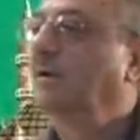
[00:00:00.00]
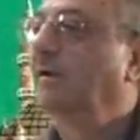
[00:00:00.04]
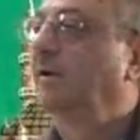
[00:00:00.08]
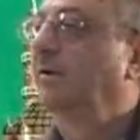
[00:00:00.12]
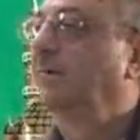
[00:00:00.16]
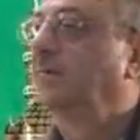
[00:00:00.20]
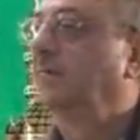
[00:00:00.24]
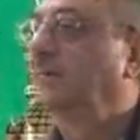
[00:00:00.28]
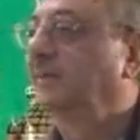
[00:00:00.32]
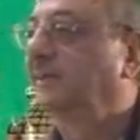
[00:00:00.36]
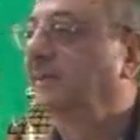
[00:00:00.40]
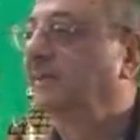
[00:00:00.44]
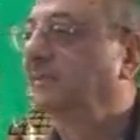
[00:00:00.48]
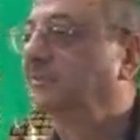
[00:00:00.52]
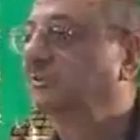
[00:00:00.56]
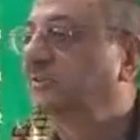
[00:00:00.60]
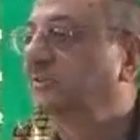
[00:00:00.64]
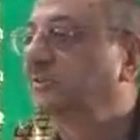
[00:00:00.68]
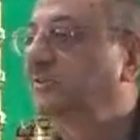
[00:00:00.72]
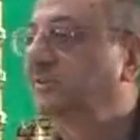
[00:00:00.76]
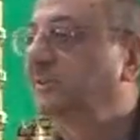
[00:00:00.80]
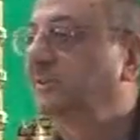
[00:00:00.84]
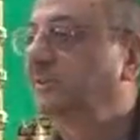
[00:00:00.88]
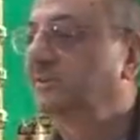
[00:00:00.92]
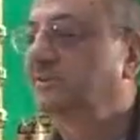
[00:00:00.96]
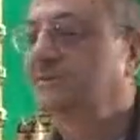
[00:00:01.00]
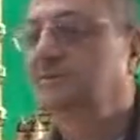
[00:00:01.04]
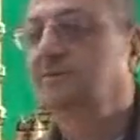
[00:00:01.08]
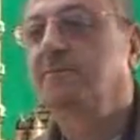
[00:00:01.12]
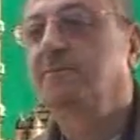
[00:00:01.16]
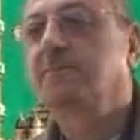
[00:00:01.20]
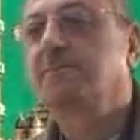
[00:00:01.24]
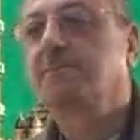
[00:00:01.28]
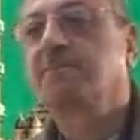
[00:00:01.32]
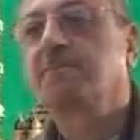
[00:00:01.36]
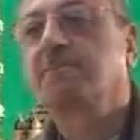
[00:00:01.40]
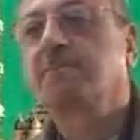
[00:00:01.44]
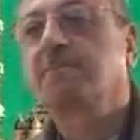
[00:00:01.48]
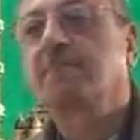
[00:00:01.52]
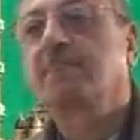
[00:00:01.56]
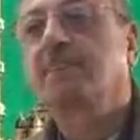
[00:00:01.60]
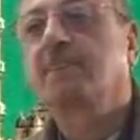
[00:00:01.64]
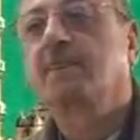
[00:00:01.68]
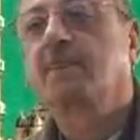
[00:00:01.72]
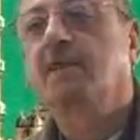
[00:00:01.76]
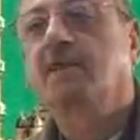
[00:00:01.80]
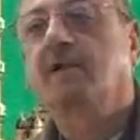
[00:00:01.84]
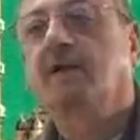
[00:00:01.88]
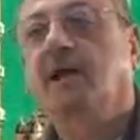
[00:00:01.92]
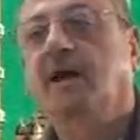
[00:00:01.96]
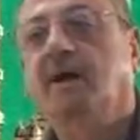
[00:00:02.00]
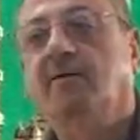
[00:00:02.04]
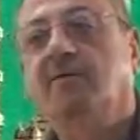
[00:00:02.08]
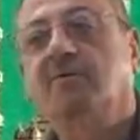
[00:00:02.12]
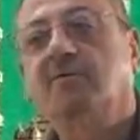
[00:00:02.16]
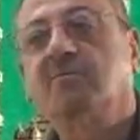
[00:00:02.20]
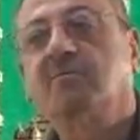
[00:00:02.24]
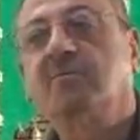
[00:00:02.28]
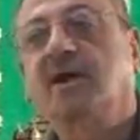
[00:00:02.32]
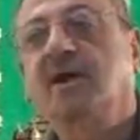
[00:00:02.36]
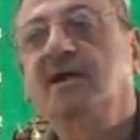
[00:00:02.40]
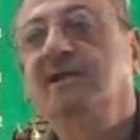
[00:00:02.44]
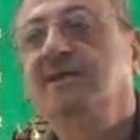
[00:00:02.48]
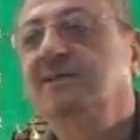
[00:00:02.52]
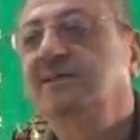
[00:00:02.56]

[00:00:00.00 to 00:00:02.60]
brothers and sisters, our mind